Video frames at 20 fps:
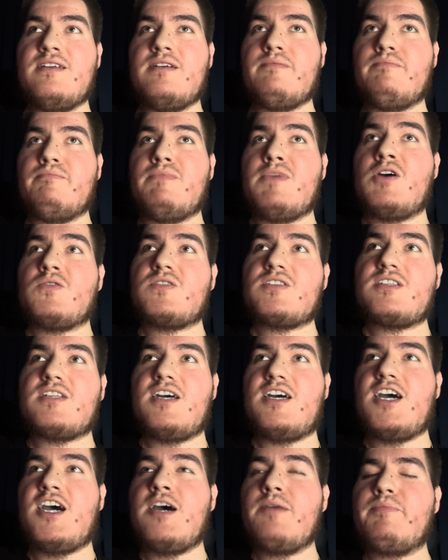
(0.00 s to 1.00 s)
most
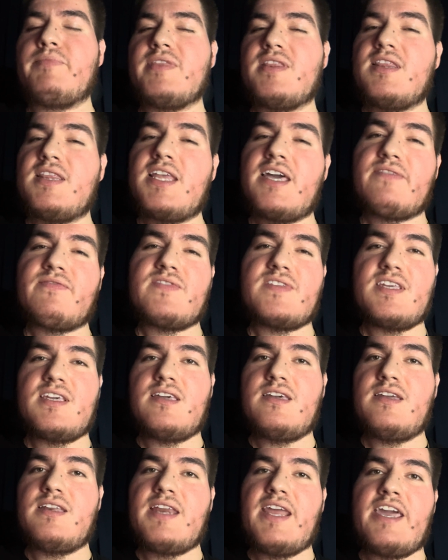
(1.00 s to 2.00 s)

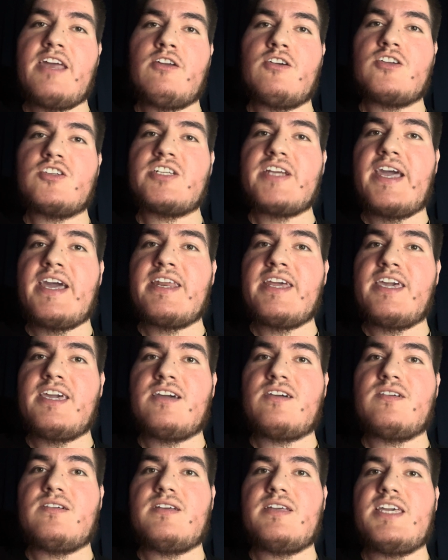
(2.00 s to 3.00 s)
uplifting,
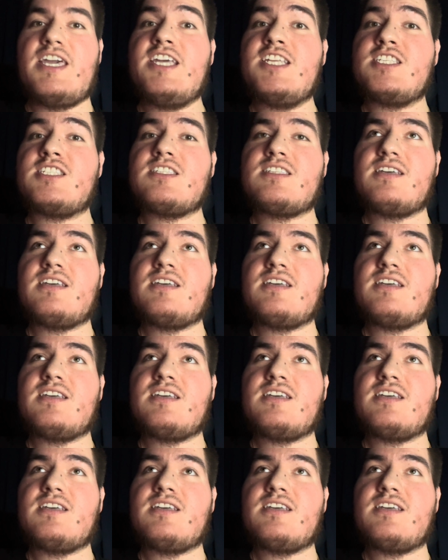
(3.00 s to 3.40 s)
energetic, and